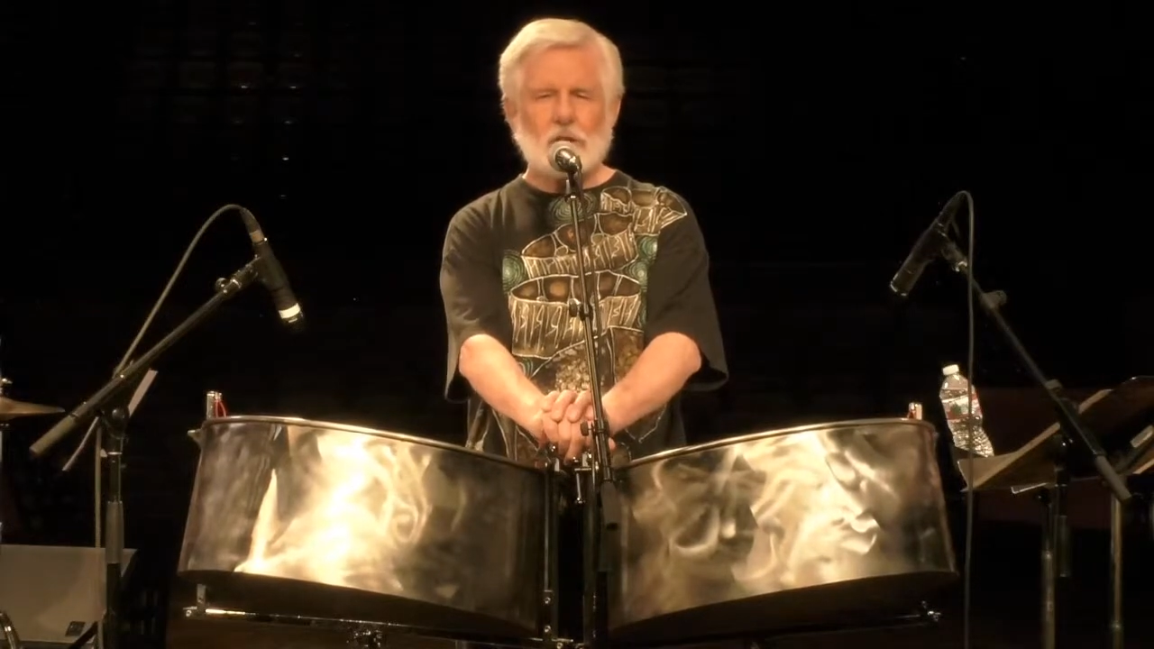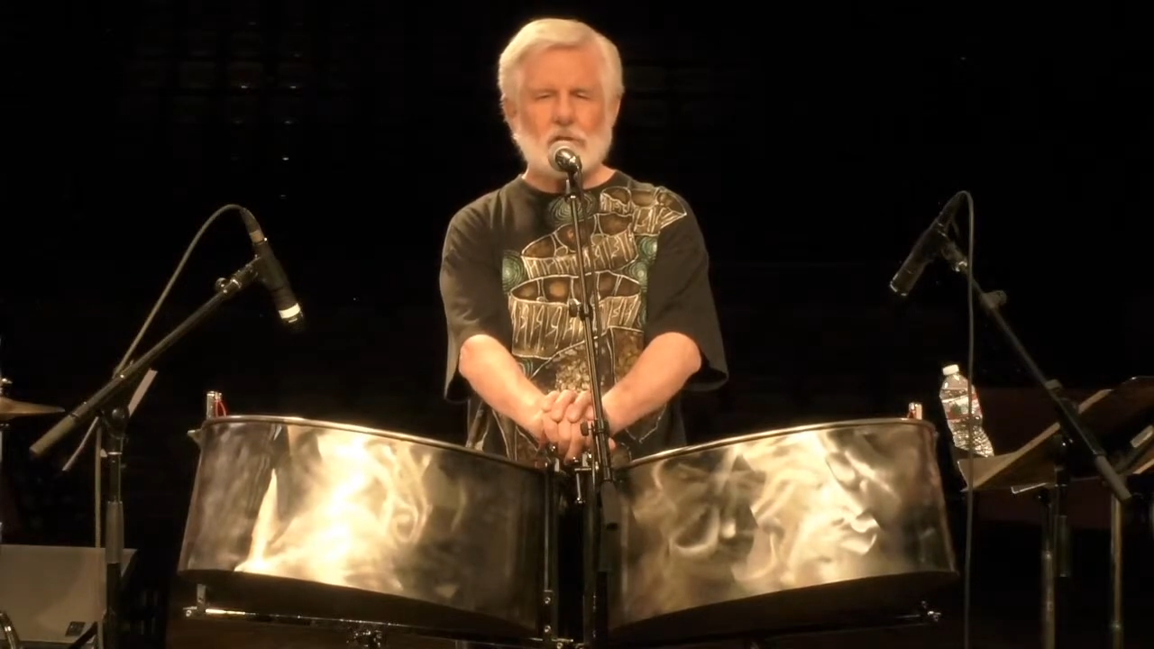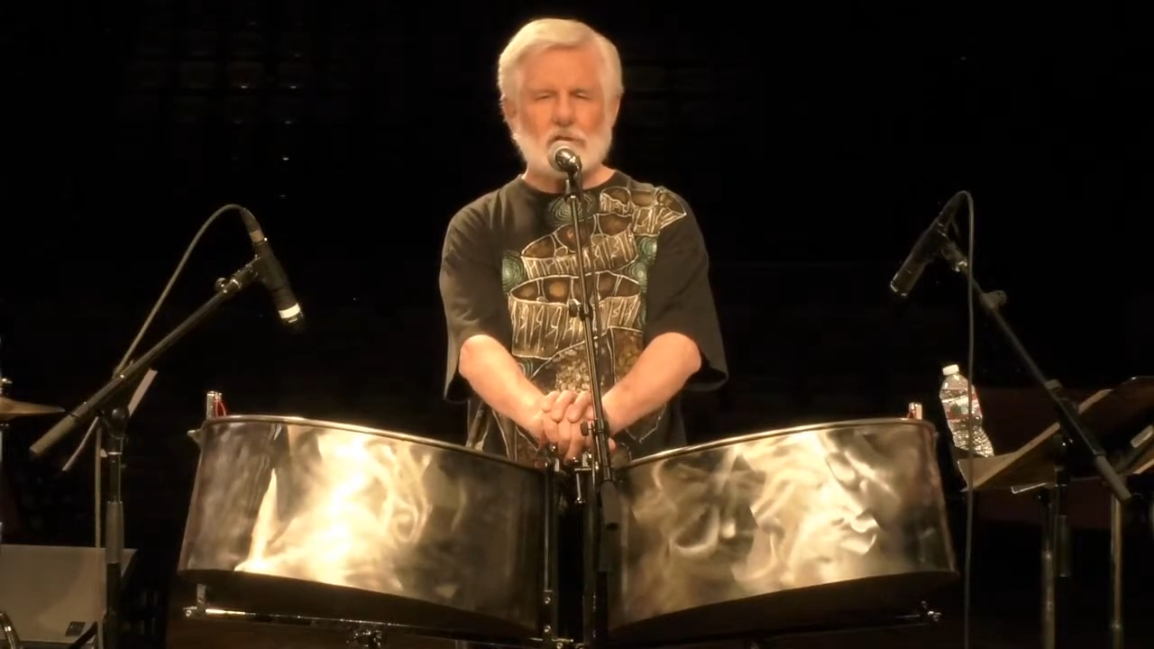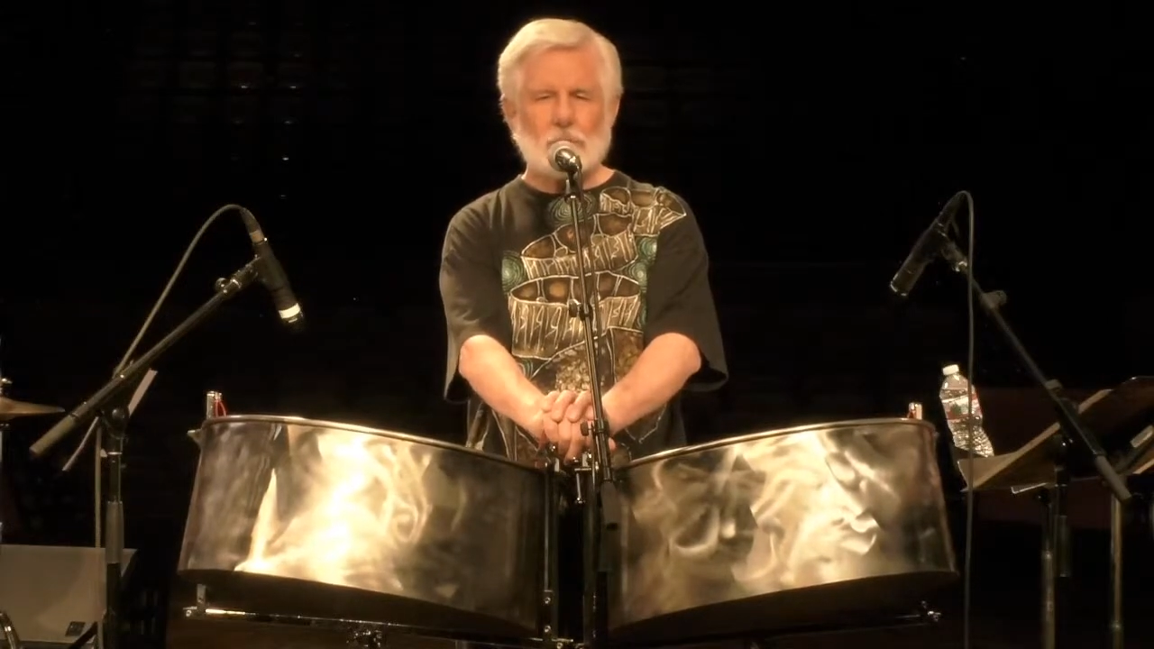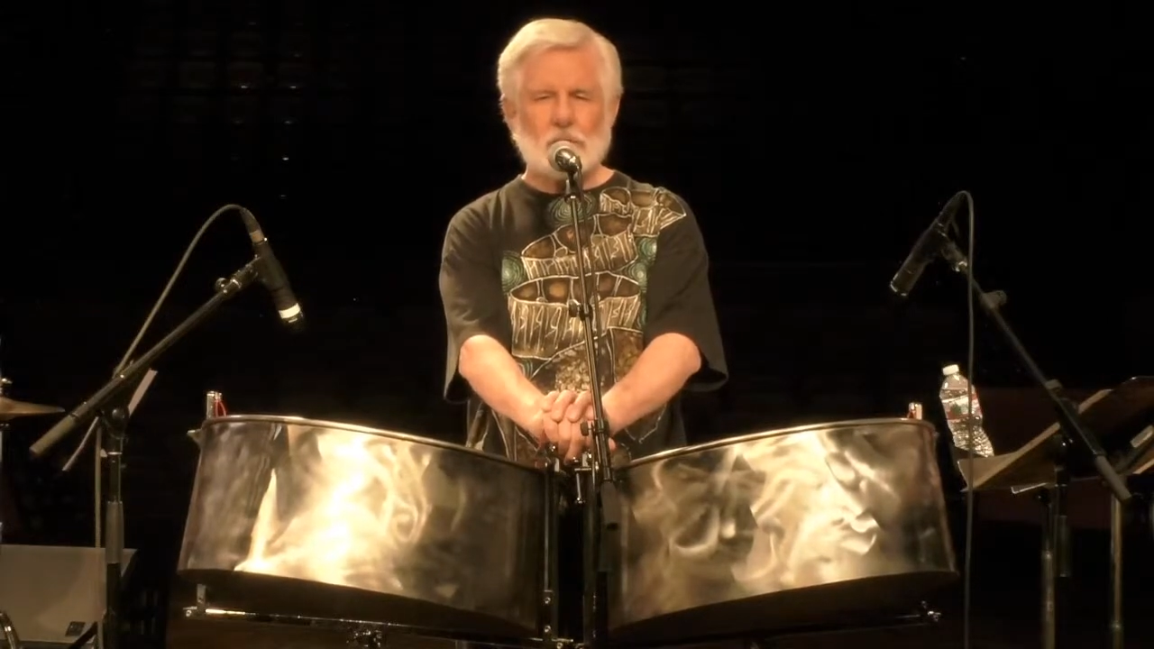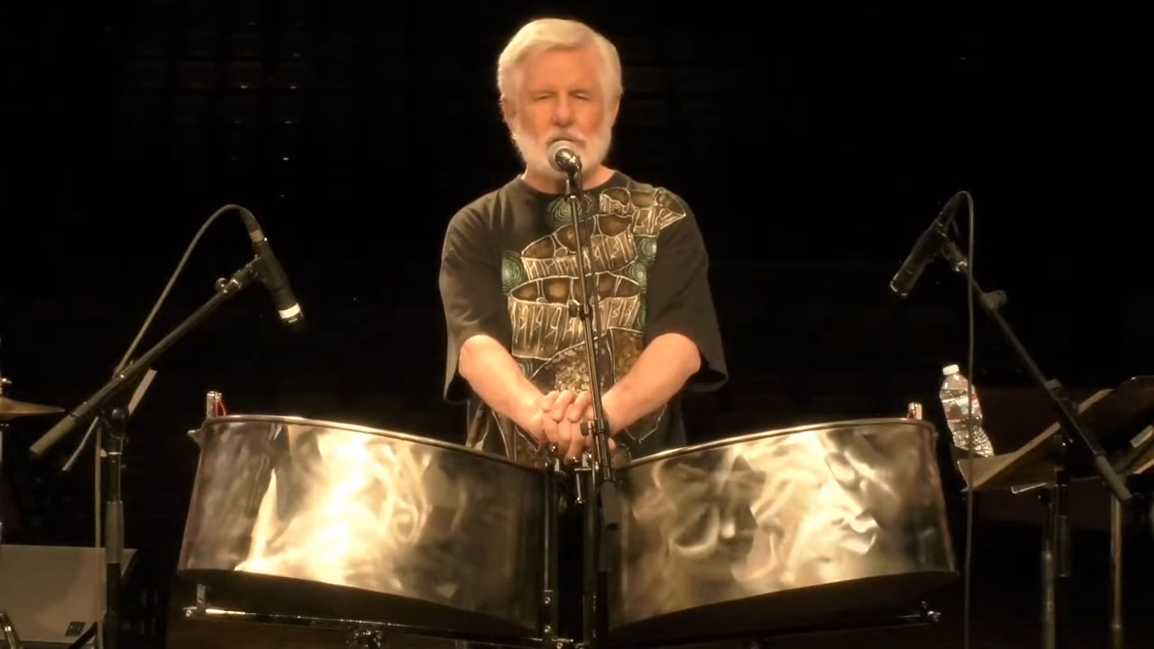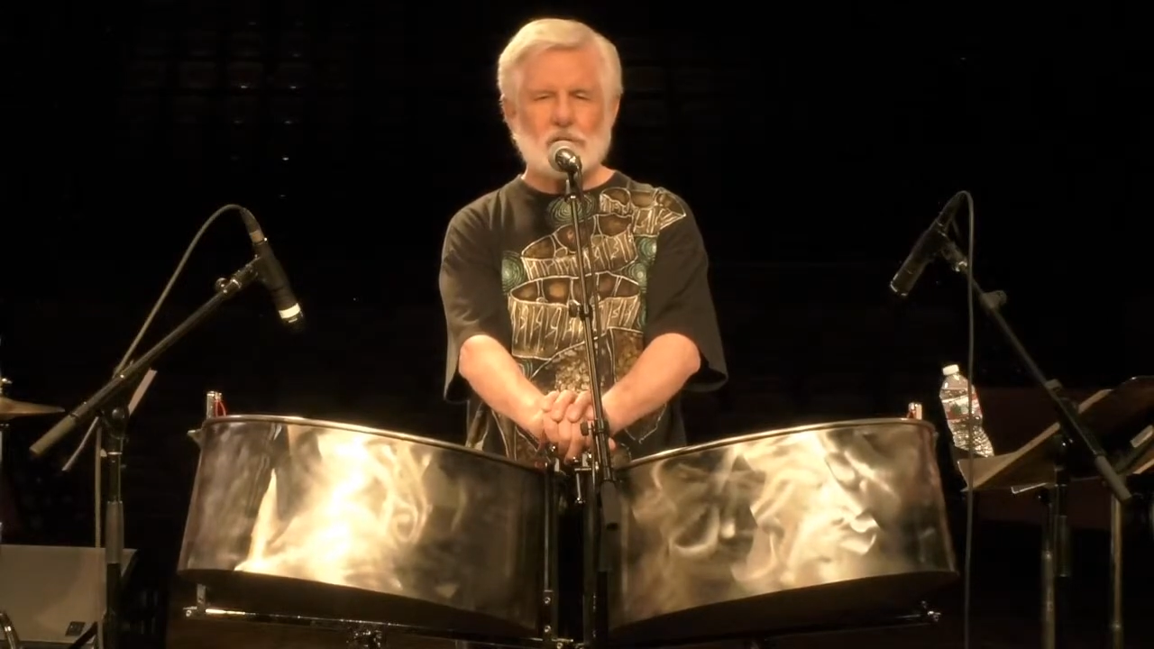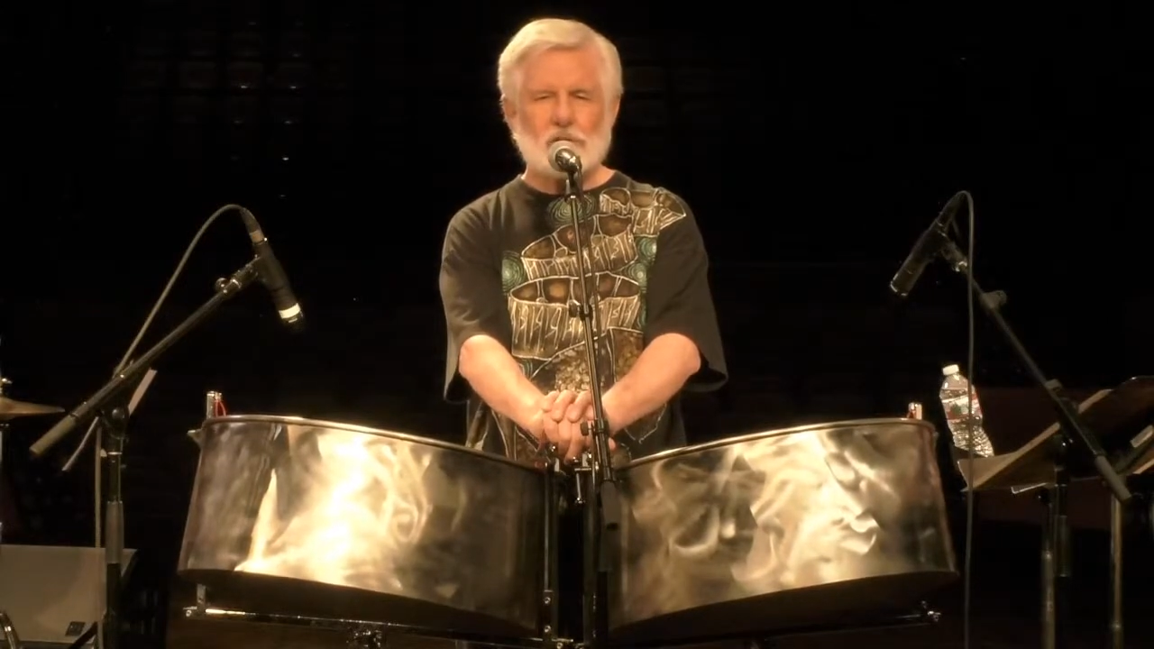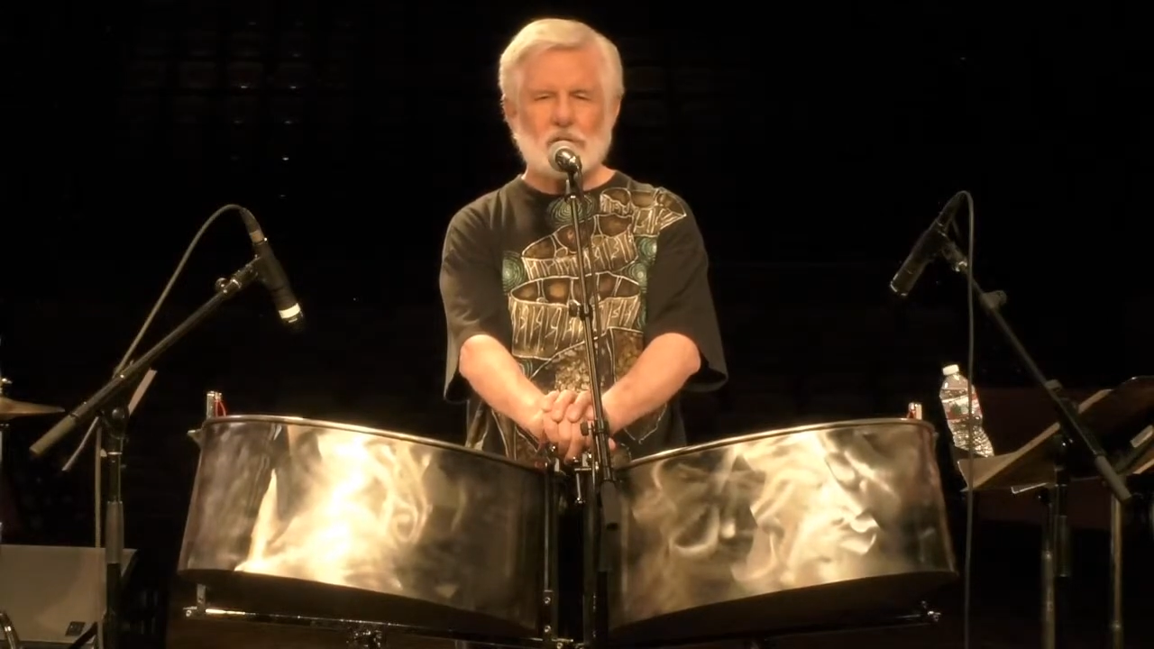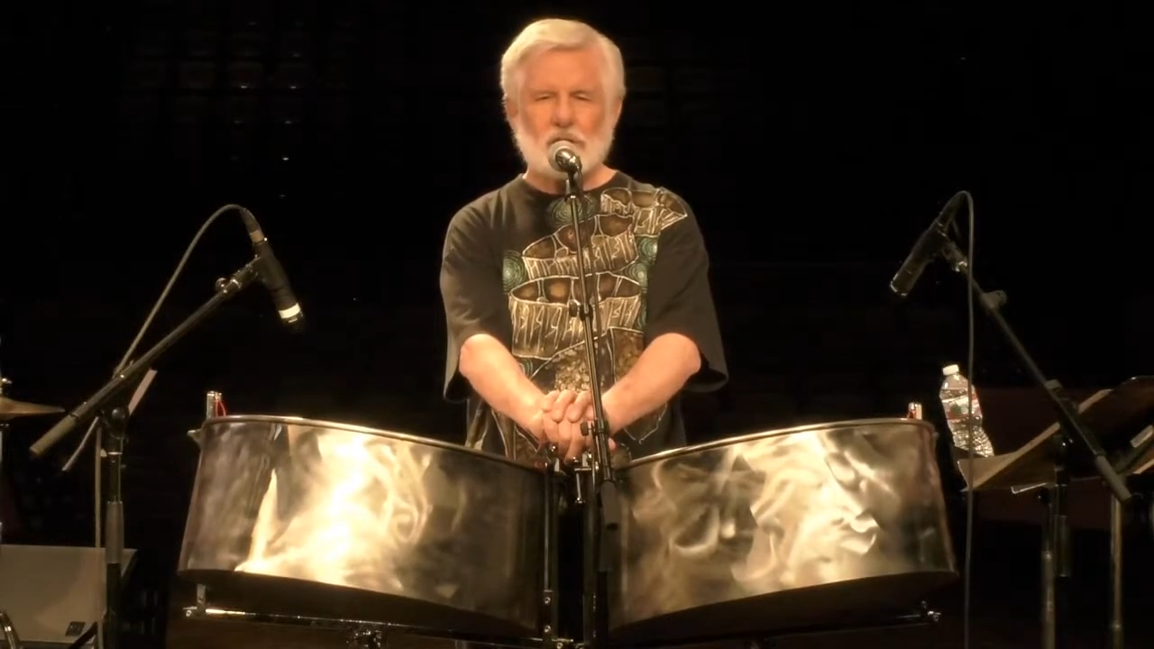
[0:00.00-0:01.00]

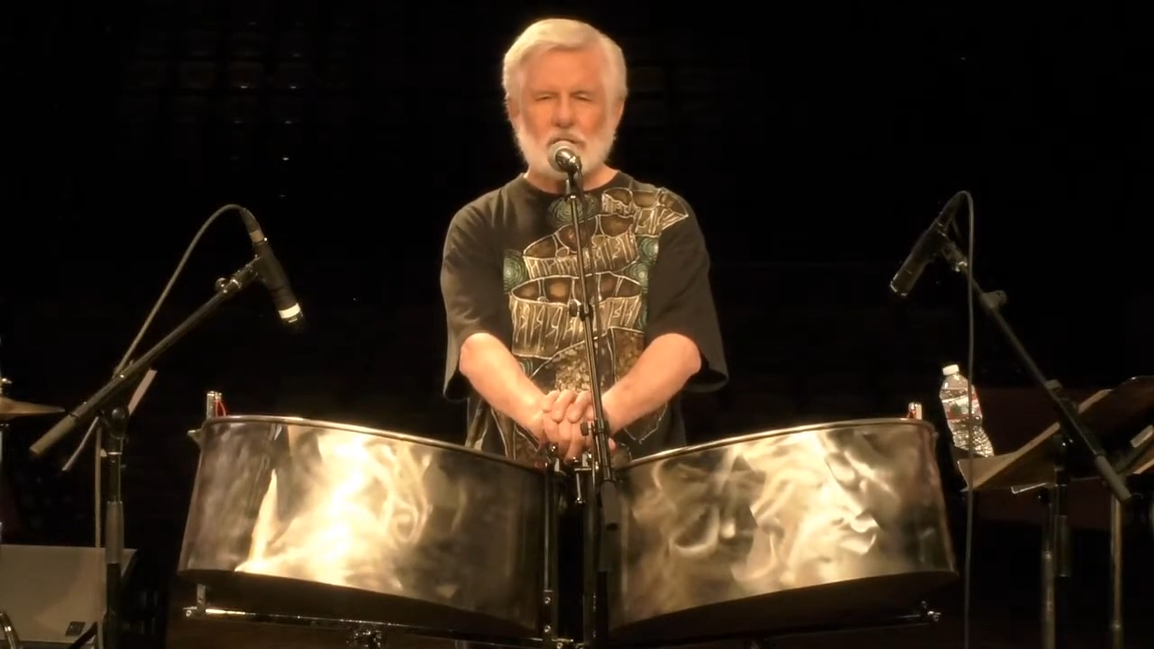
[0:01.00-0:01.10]
instruments,